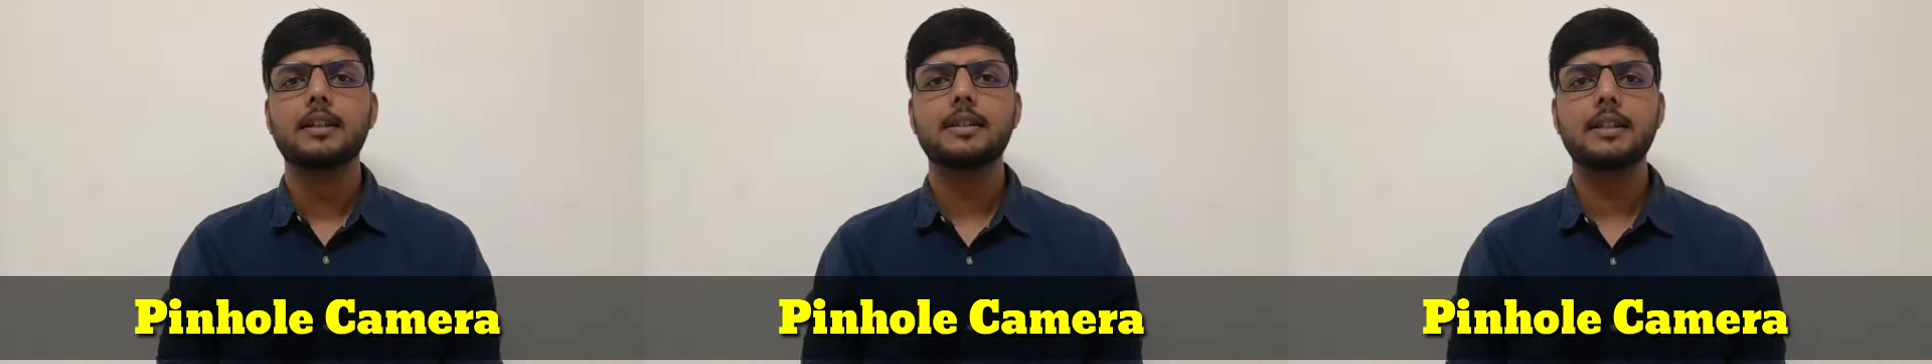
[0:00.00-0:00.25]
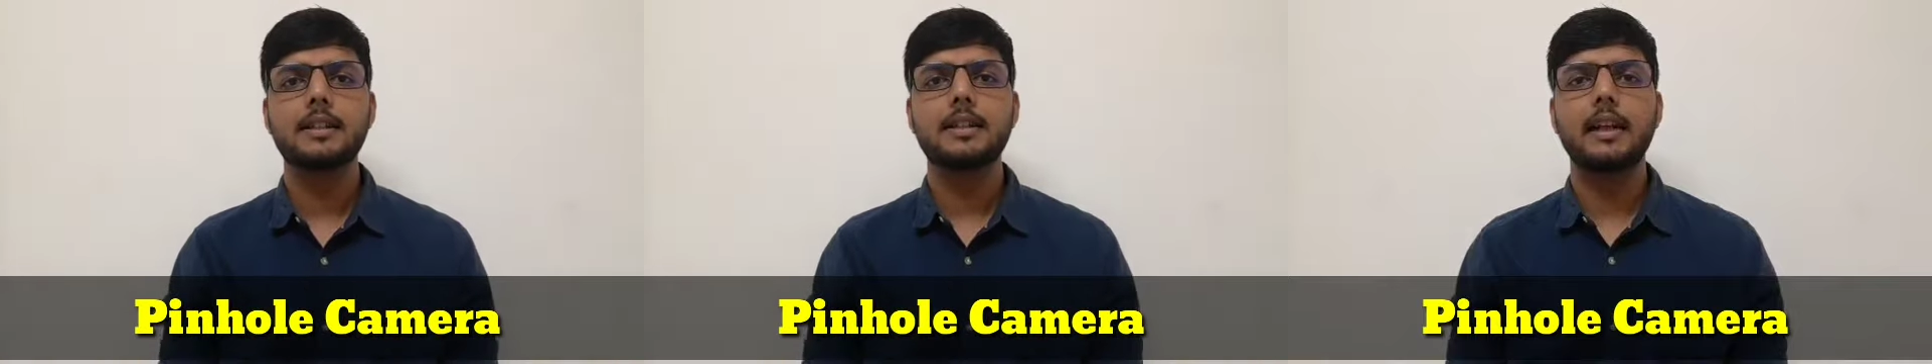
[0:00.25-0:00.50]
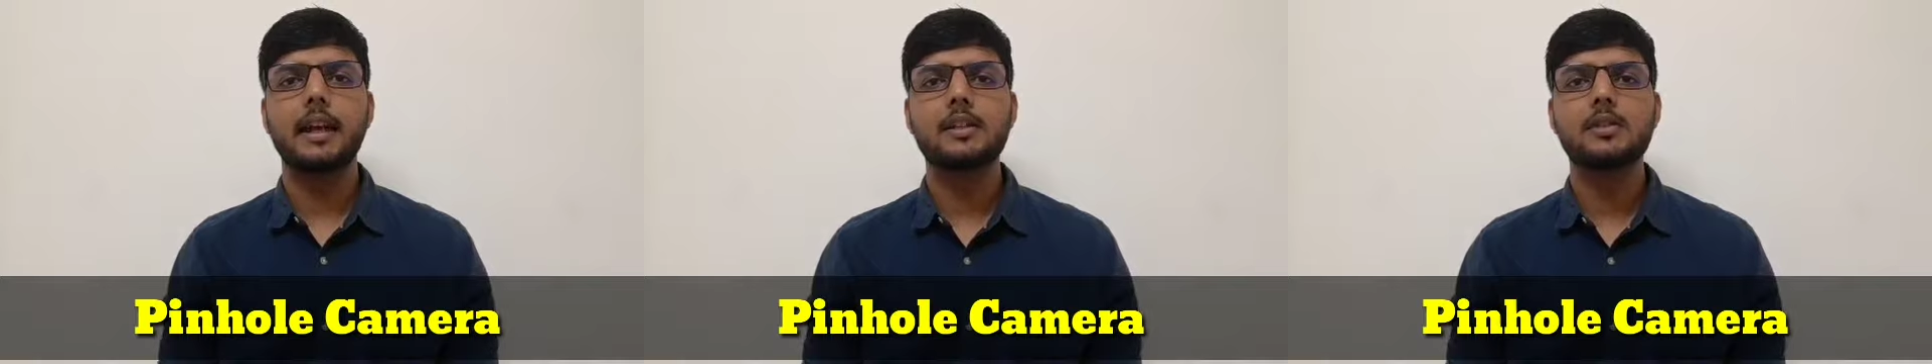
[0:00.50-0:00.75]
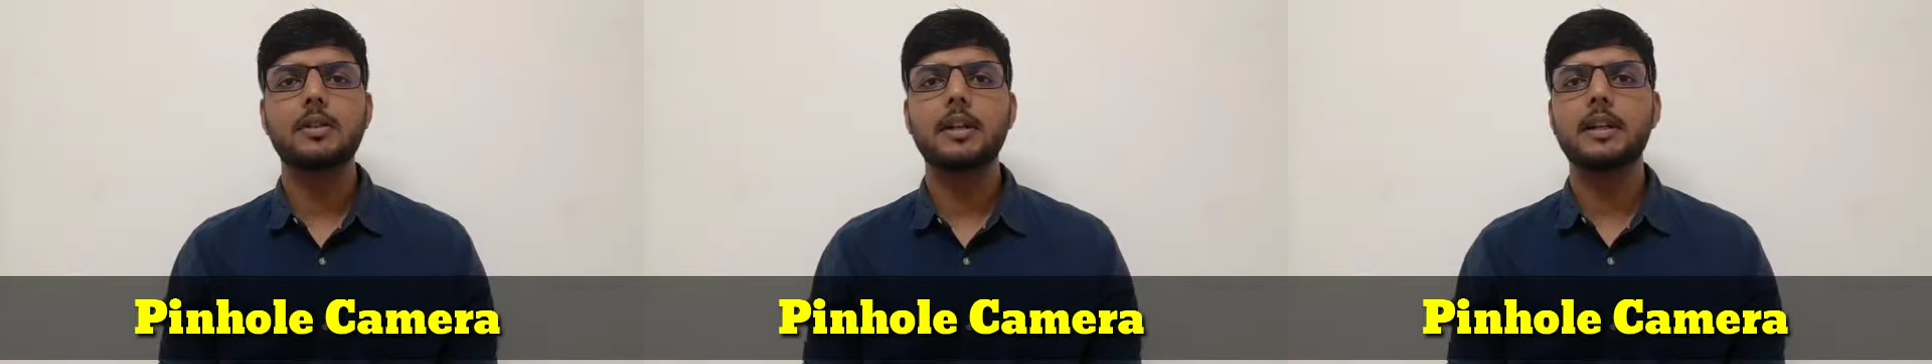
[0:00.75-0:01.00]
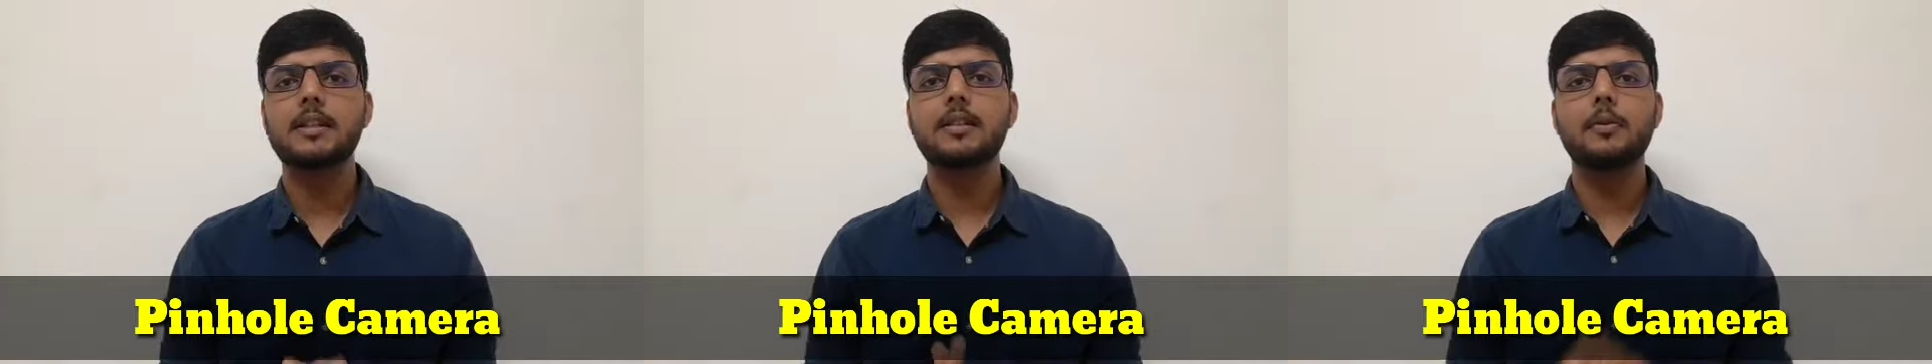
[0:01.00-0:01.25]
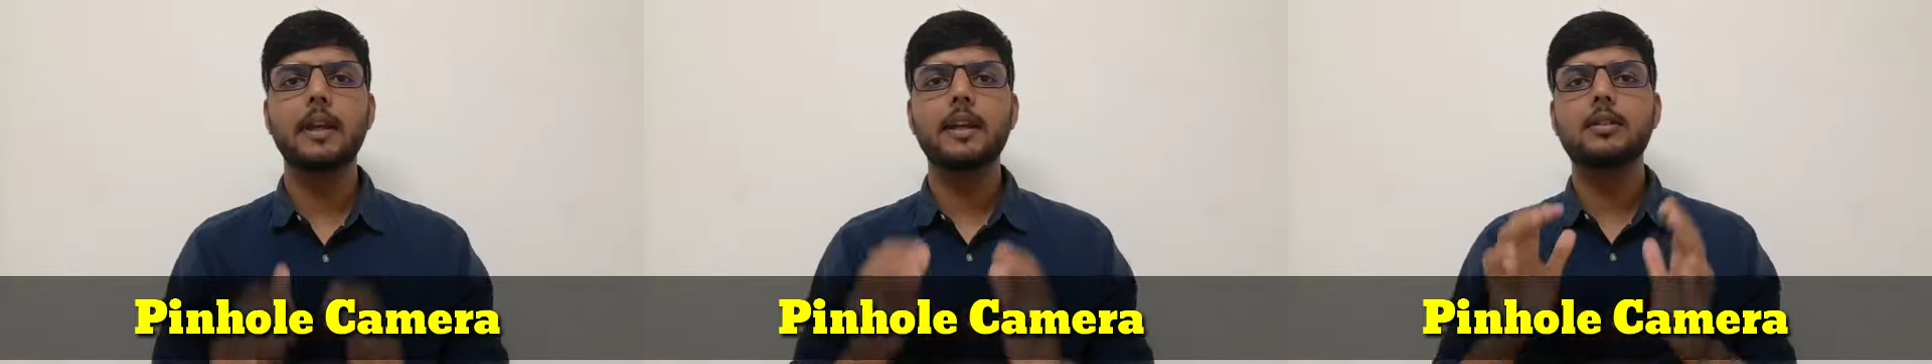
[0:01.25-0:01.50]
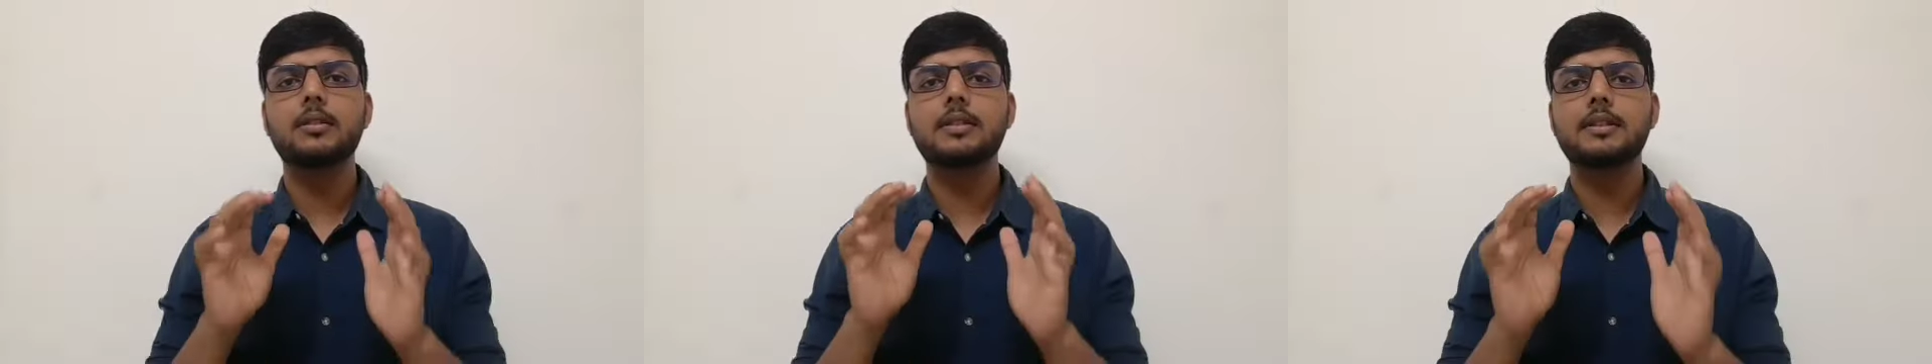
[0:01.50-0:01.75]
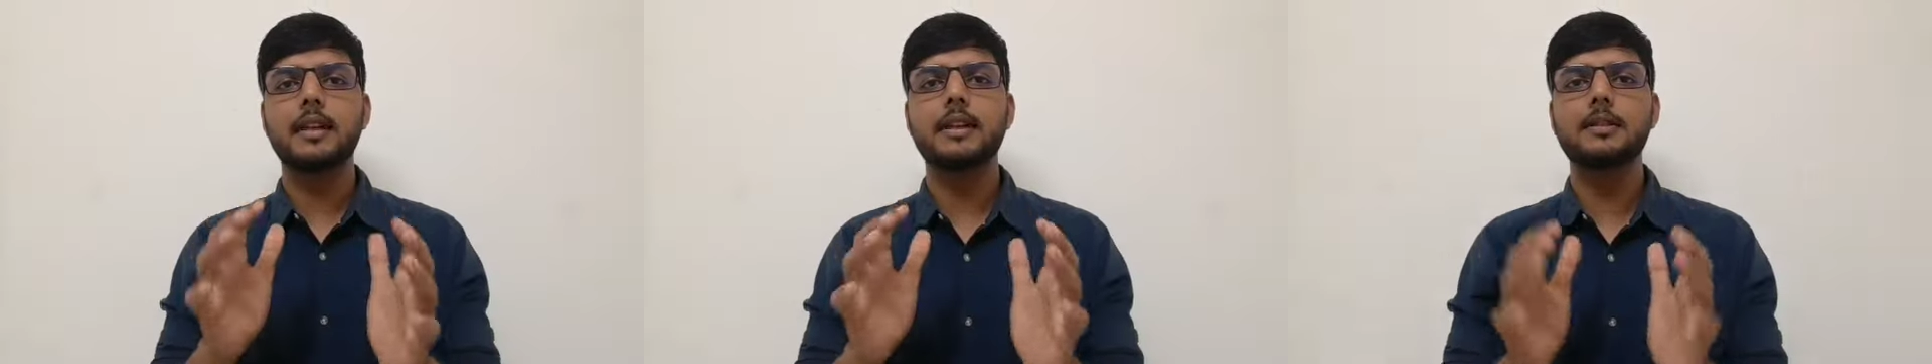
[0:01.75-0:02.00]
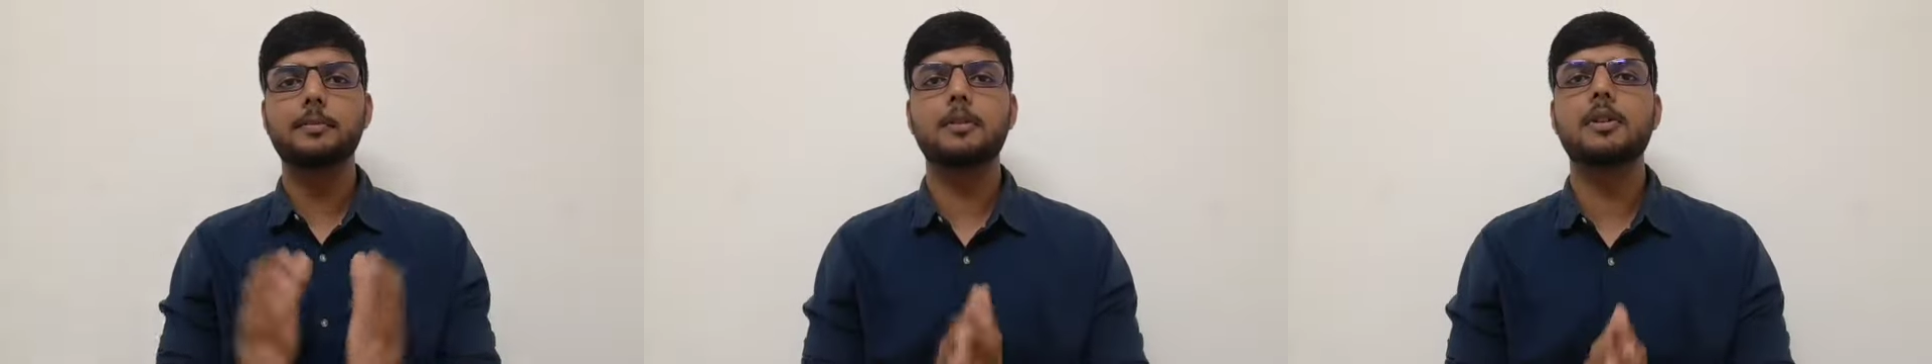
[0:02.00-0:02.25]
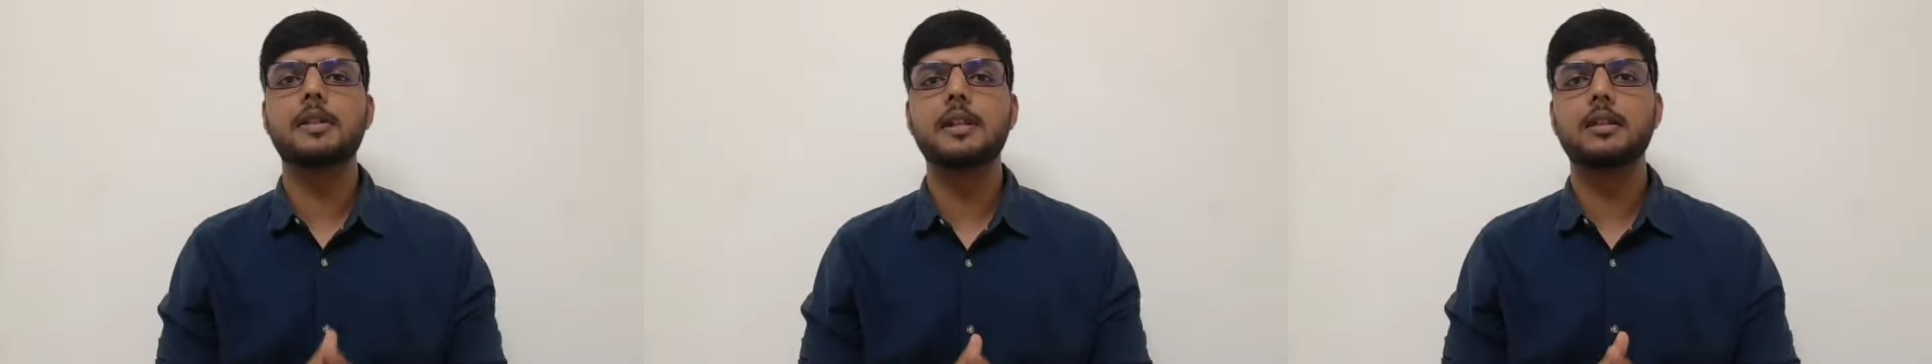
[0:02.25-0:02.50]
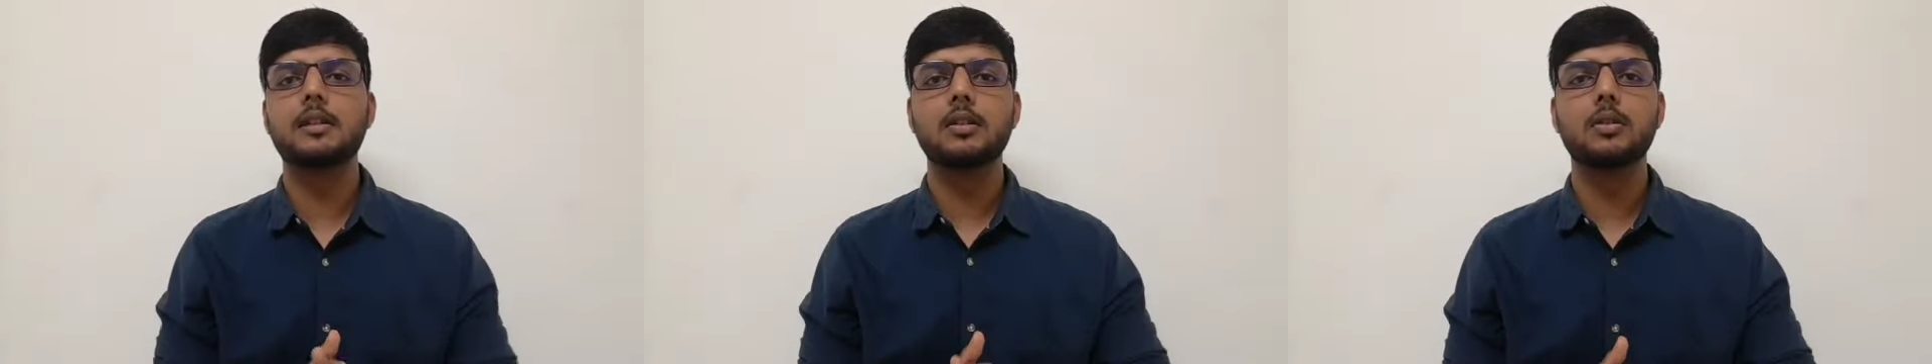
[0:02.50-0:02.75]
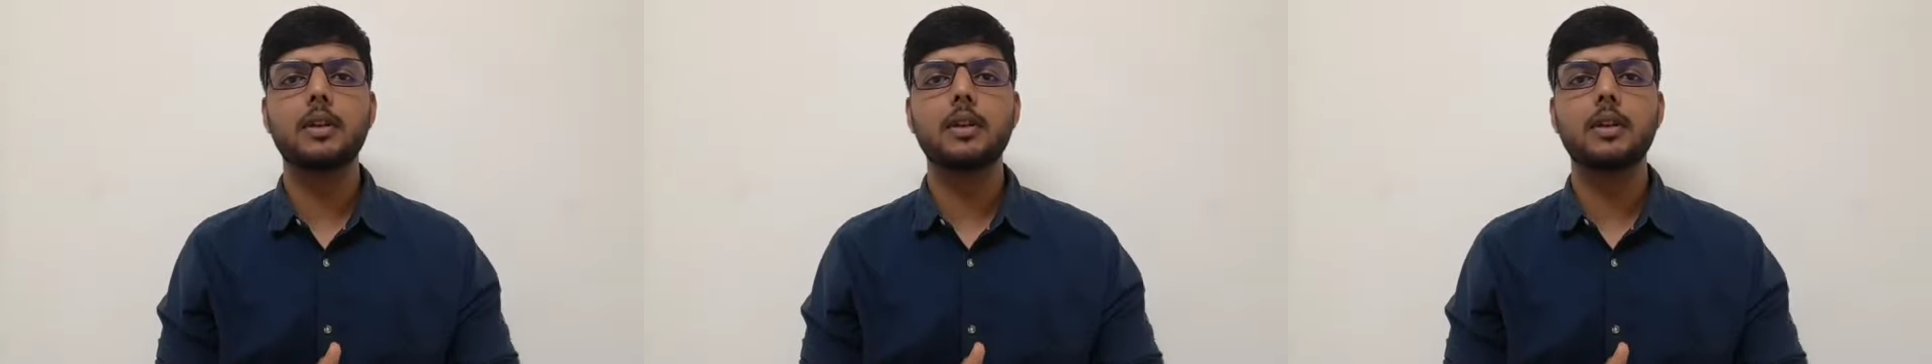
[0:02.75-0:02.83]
See, actually it is a very good science project,